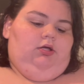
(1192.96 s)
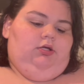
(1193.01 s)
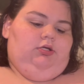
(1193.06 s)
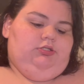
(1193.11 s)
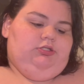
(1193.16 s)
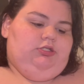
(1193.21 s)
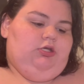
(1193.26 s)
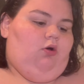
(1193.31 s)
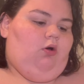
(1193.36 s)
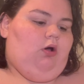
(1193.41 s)

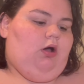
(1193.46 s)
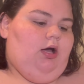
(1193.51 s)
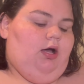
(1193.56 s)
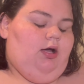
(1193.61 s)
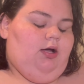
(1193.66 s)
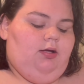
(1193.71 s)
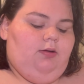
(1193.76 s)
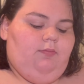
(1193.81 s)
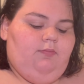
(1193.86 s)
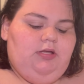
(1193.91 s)
So,
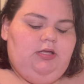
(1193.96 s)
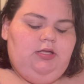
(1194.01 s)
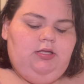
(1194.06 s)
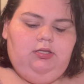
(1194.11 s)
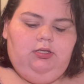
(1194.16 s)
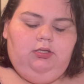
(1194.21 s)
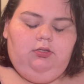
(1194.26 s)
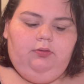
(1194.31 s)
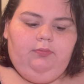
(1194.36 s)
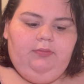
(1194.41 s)
um,
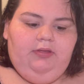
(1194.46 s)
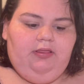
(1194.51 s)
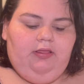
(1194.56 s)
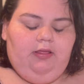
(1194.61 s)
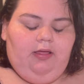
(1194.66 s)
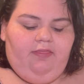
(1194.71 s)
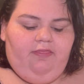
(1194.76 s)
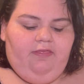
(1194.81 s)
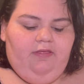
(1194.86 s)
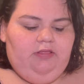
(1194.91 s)
I
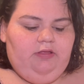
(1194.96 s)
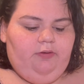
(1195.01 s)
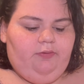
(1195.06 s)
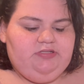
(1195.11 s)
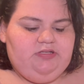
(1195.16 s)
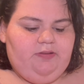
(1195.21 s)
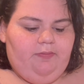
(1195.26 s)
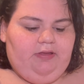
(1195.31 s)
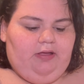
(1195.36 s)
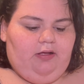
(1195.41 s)
think there
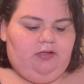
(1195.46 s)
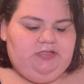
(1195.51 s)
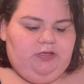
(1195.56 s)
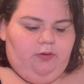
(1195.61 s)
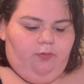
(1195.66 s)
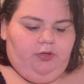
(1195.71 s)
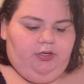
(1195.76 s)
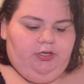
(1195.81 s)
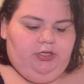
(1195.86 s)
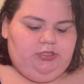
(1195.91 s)
was something else I
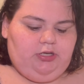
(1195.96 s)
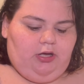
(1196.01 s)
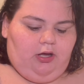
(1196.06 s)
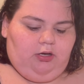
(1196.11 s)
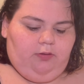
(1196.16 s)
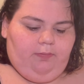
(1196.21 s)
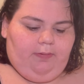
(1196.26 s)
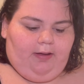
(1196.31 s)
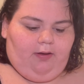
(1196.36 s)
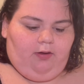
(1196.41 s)
wanted to
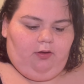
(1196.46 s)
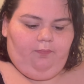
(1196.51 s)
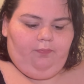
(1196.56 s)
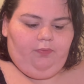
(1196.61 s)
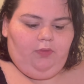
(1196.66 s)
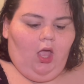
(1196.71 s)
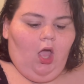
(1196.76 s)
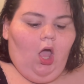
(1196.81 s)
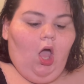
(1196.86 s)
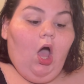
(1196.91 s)
talk about.
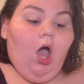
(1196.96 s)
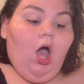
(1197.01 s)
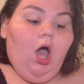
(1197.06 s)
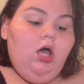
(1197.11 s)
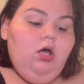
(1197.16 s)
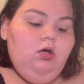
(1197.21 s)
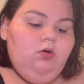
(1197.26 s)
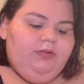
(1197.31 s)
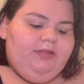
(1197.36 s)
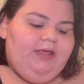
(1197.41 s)

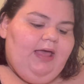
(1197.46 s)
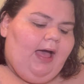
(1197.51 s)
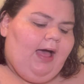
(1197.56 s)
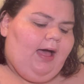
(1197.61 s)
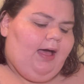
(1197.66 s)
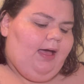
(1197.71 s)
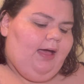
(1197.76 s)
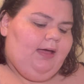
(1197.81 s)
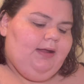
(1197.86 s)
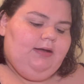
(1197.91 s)
Oh
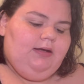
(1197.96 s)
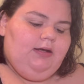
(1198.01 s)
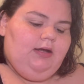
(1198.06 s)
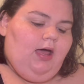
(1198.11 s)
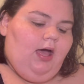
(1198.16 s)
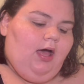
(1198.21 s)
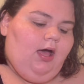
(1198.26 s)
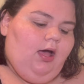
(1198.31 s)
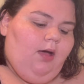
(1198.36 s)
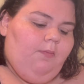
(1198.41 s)
yeah, and
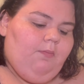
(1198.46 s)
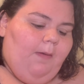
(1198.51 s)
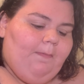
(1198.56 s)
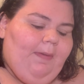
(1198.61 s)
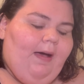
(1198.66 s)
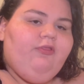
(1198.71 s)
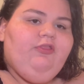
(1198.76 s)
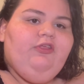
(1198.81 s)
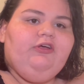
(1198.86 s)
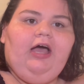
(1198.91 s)
um,
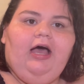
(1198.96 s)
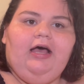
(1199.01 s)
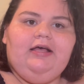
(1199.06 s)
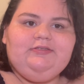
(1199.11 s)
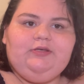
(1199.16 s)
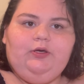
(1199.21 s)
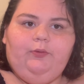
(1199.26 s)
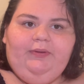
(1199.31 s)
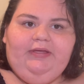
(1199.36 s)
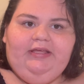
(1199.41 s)
about the
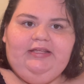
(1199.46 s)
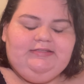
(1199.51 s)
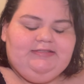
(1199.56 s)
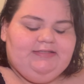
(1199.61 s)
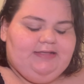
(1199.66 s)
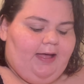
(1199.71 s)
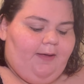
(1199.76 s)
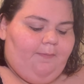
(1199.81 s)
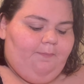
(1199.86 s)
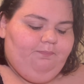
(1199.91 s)
Costco
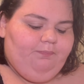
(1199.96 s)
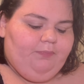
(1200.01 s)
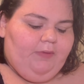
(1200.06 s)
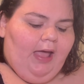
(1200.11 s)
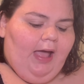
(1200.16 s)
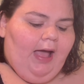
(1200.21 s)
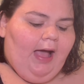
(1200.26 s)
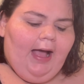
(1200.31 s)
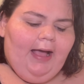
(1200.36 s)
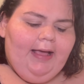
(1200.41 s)
pizza.
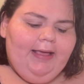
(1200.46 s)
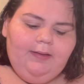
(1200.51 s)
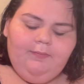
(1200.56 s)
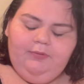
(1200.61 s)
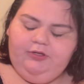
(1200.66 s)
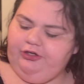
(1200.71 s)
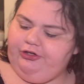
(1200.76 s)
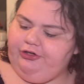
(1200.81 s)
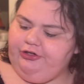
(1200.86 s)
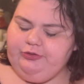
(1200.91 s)
I
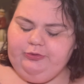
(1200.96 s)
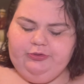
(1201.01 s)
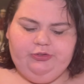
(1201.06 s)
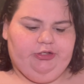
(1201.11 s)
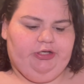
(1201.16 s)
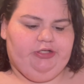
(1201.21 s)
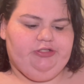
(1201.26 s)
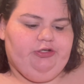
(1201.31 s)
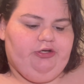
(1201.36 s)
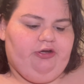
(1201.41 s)
am curious what
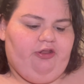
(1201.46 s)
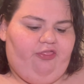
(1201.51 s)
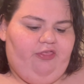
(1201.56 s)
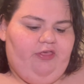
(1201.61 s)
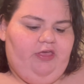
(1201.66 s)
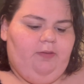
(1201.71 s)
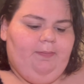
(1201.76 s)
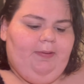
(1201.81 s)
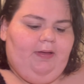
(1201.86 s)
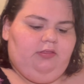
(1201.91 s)
you guys are gonna
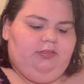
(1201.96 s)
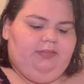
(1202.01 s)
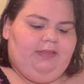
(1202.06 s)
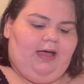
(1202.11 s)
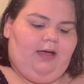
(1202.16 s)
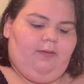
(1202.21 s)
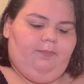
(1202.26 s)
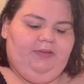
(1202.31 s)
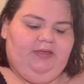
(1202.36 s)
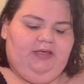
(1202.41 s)
think about
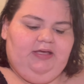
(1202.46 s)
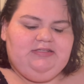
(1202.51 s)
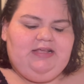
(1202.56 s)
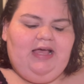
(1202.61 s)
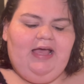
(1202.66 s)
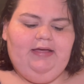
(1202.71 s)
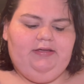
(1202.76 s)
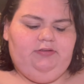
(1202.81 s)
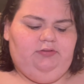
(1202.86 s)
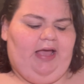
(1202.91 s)
that because
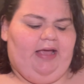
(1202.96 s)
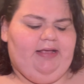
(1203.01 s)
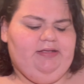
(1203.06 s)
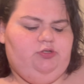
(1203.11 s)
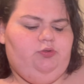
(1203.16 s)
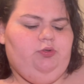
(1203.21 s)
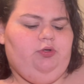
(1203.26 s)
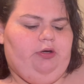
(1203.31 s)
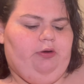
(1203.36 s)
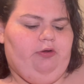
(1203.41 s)
I, I
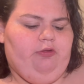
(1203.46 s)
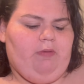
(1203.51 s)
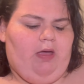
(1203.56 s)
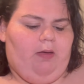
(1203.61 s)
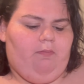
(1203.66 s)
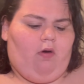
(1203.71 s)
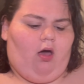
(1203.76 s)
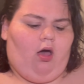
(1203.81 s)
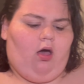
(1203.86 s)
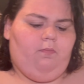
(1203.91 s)
do agree with
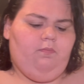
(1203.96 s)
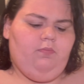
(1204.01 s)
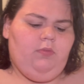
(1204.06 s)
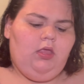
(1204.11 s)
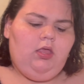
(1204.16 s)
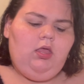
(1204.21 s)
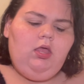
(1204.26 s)
my mom.